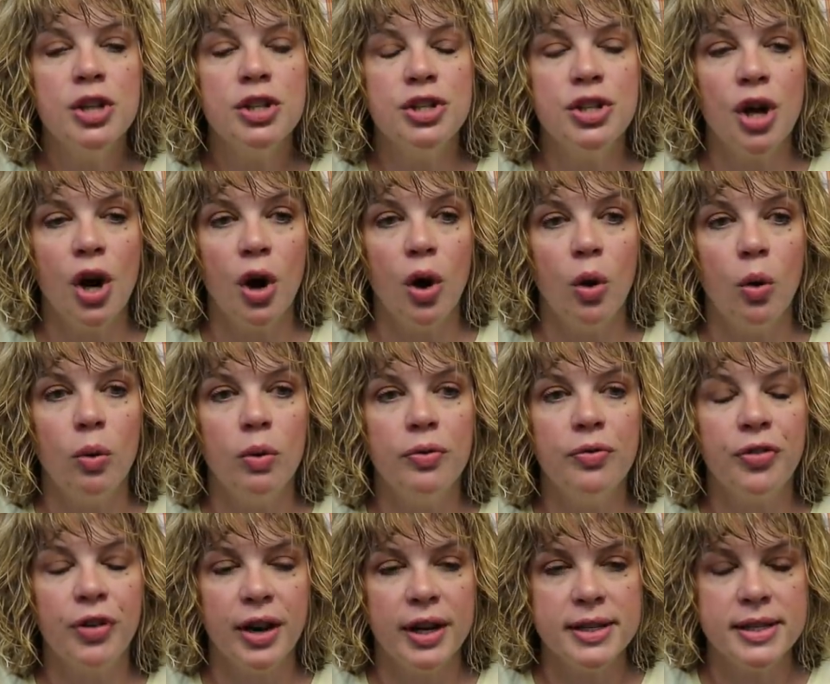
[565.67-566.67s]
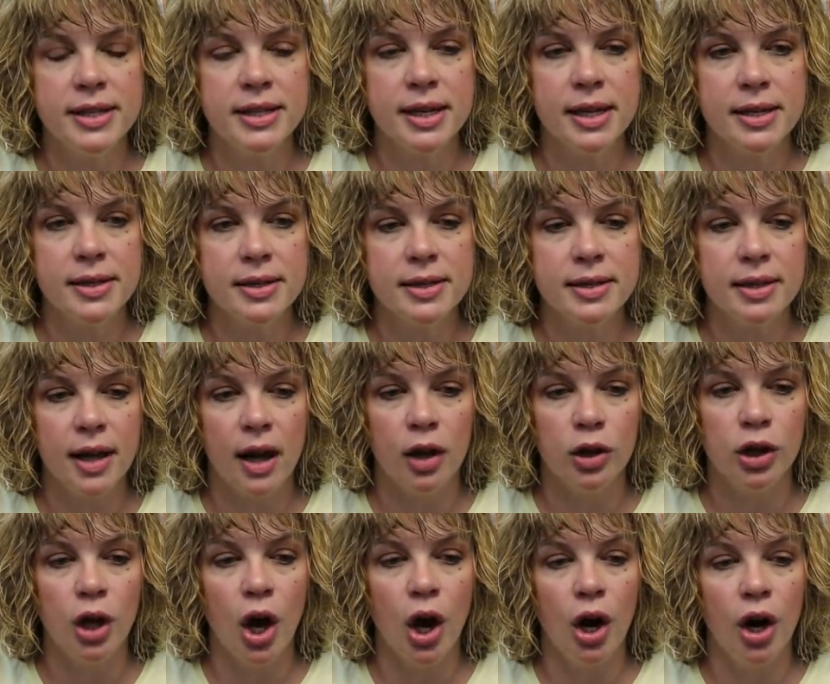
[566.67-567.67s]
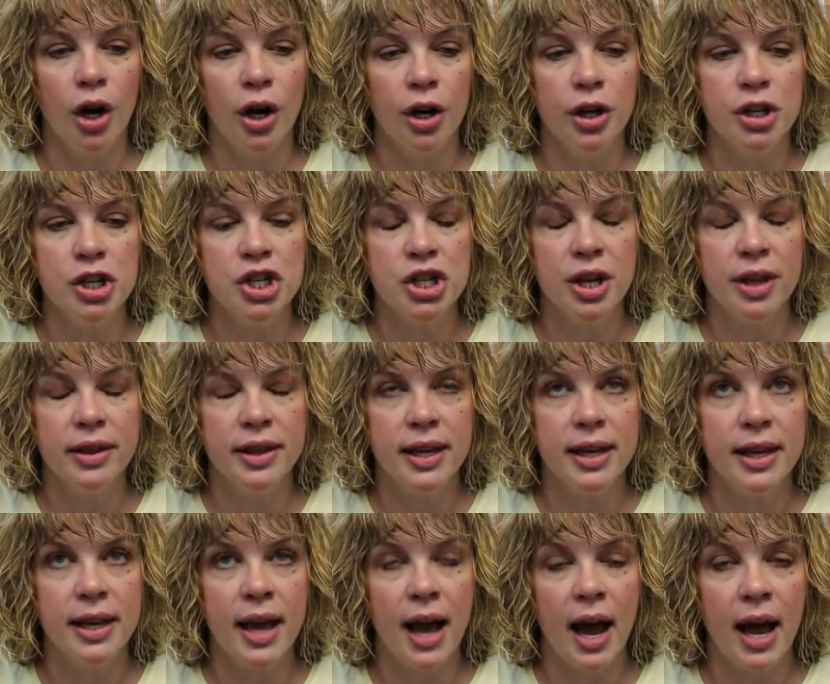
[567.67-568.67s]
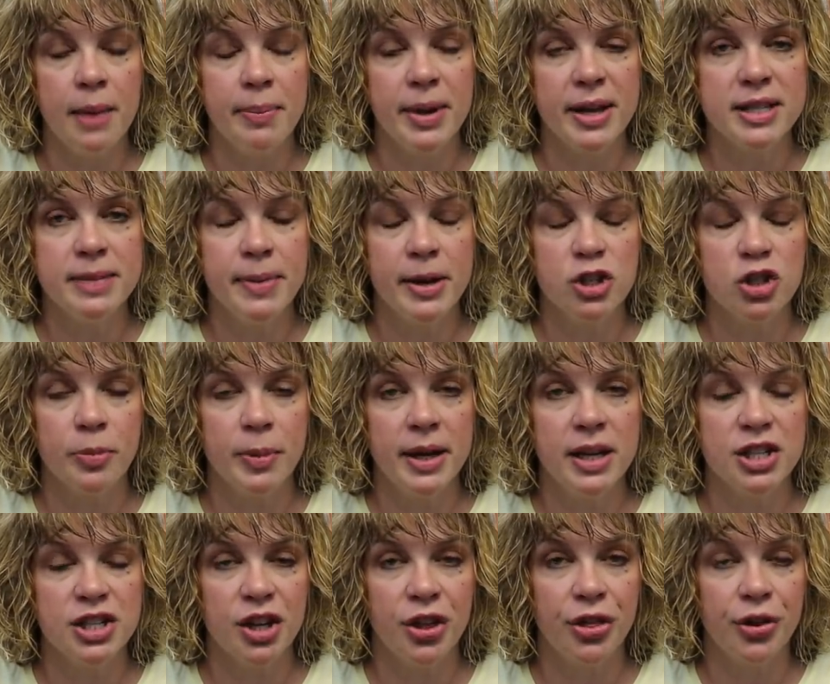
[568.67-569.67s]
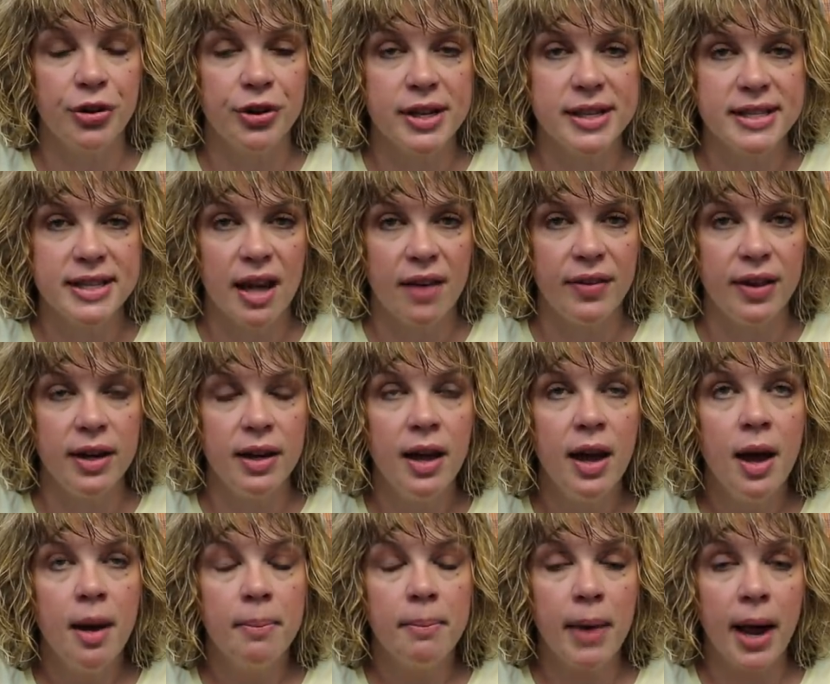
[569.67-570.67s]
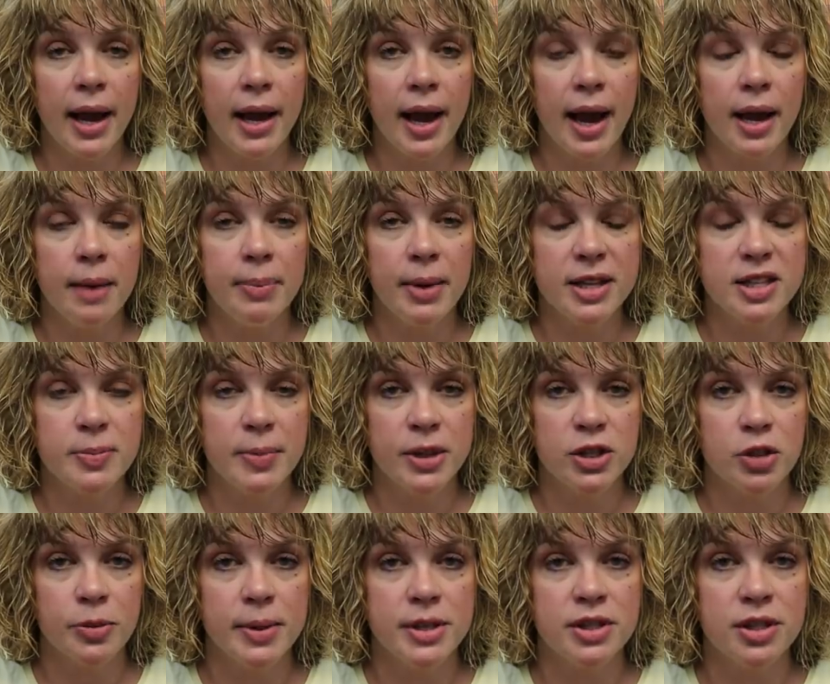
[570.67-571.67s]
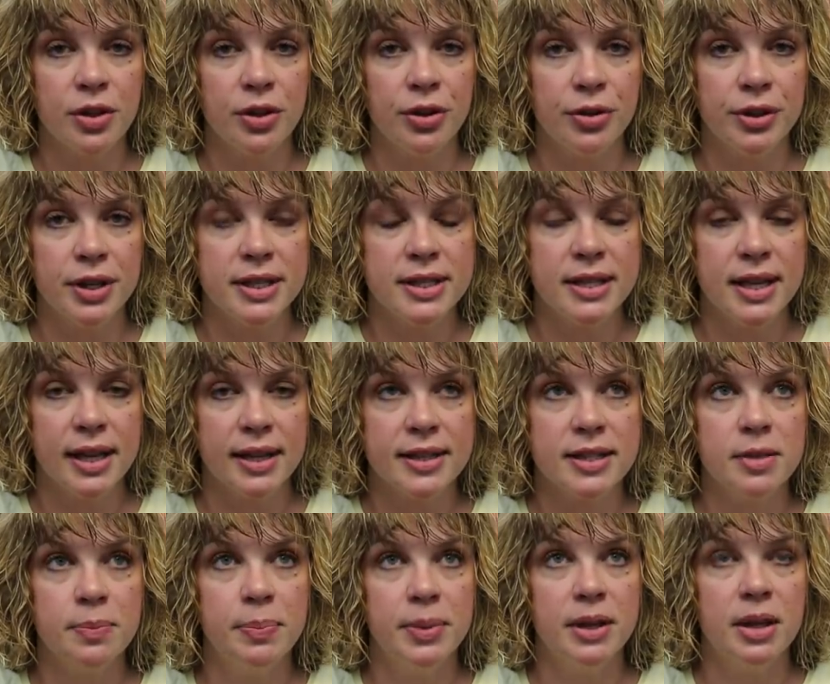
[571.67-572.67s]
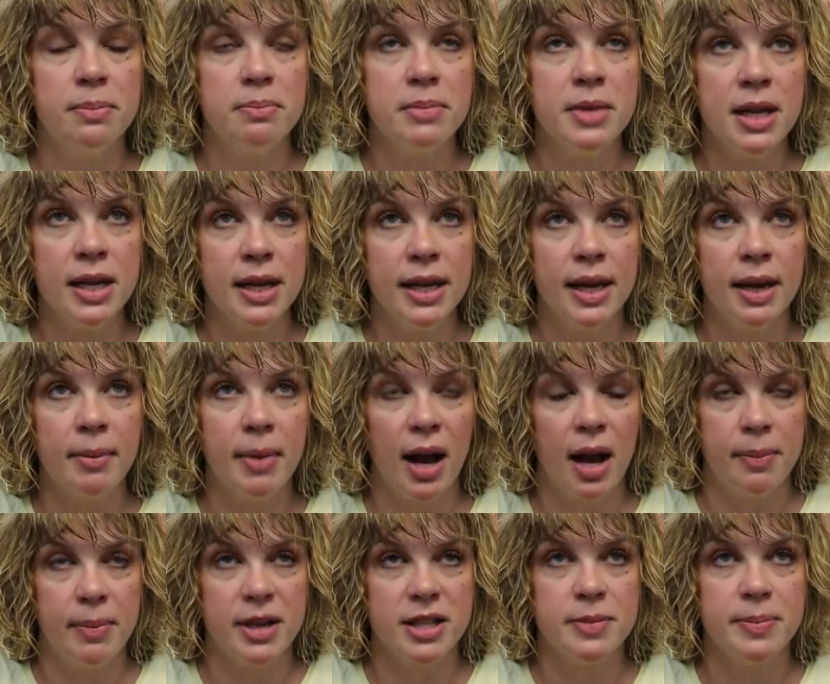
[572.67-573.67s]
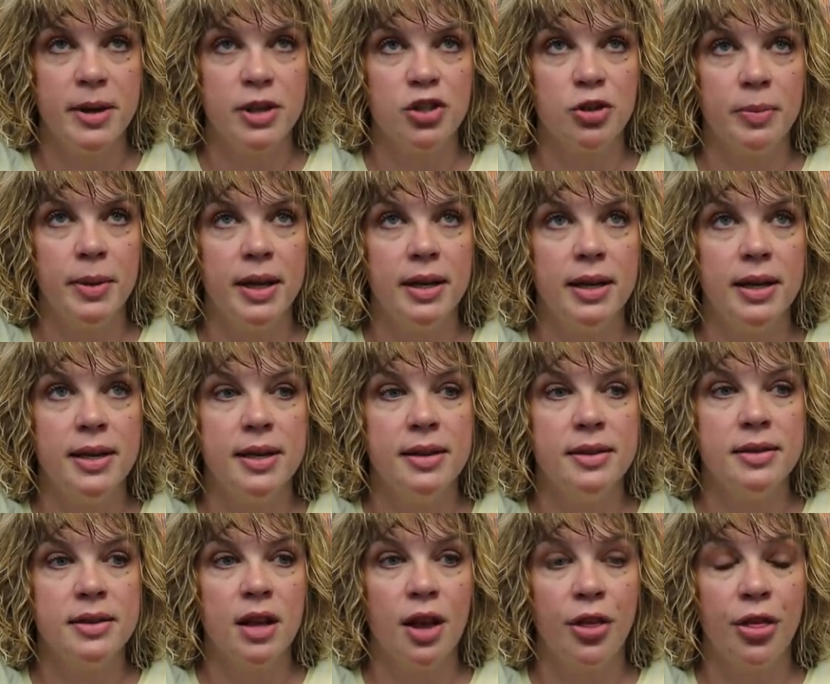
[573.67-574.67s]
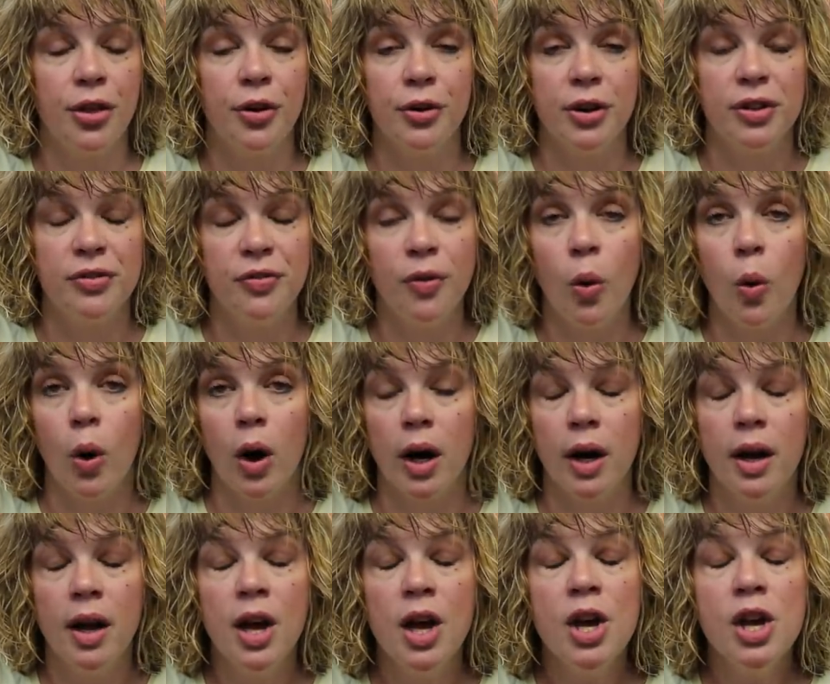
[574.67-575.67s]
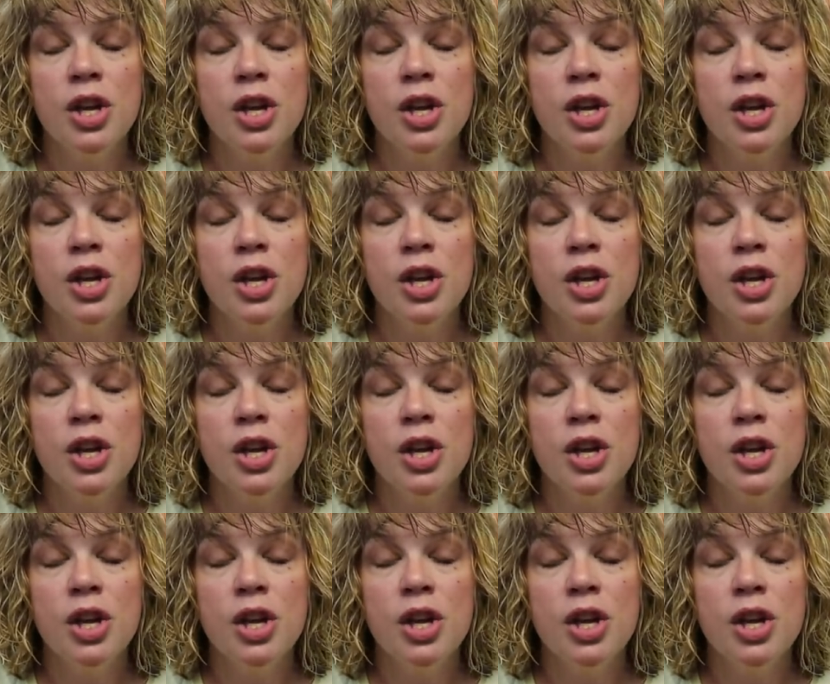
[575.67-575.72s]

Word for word: So for instance, a large, the high bust measurement is a 37. My high bust measurement is a 36, but the medium high bust measurement is a 34.